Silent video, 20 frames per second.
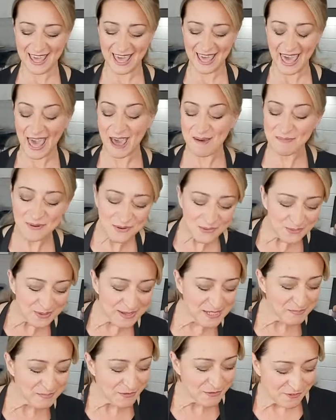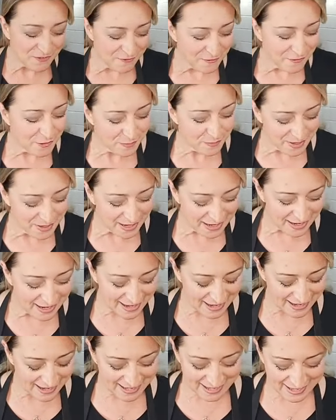Apple crisp for
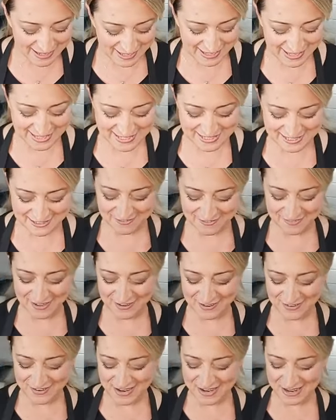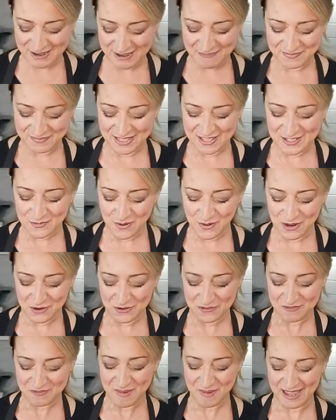me is one
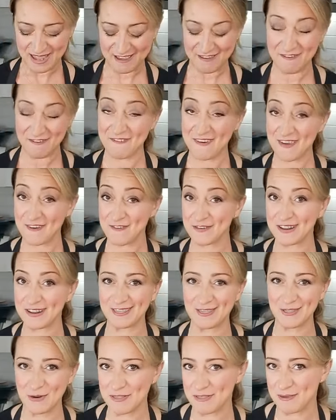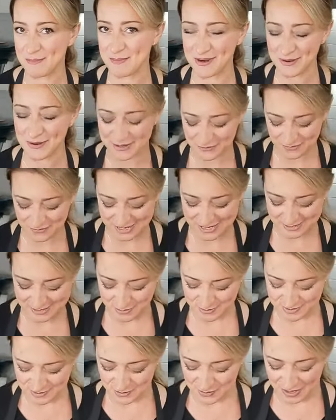of my favorite North American
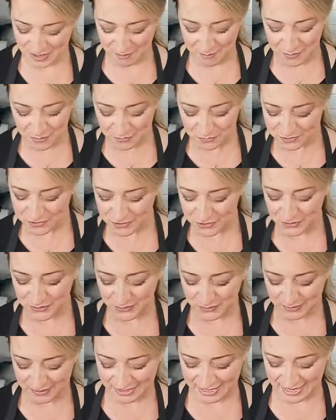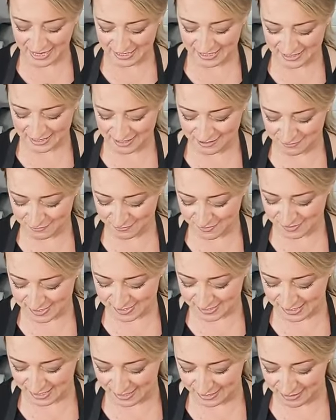recipes. When I moved to Canada the first
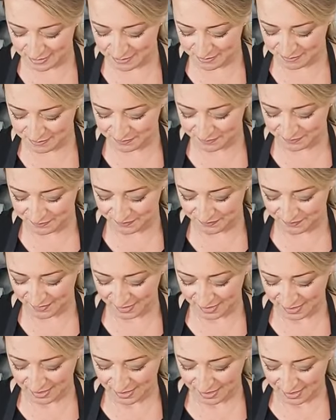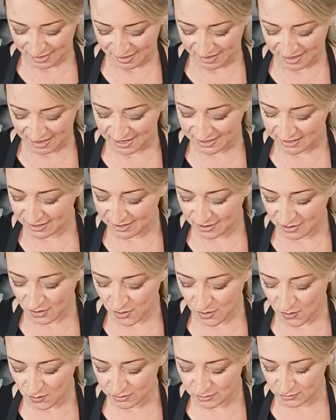time, I didn't
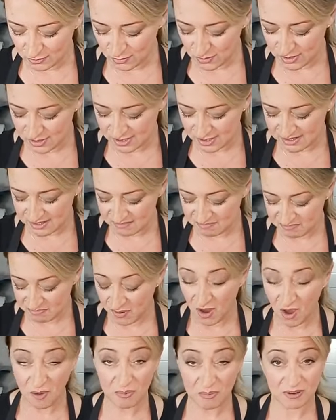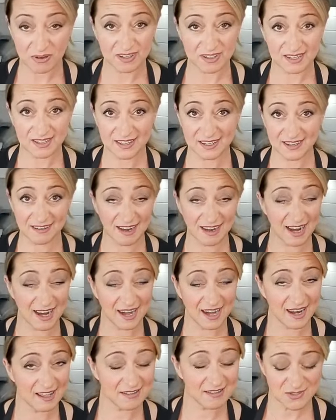know what was popular here. I
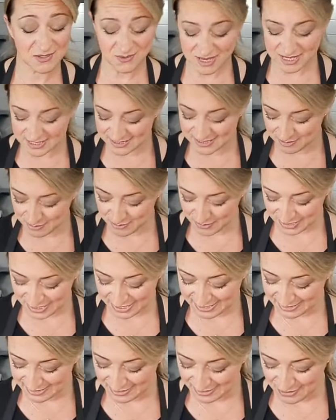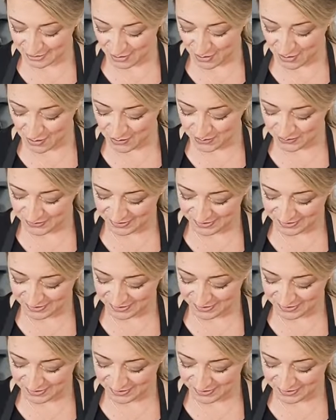love sweets, but I didn't know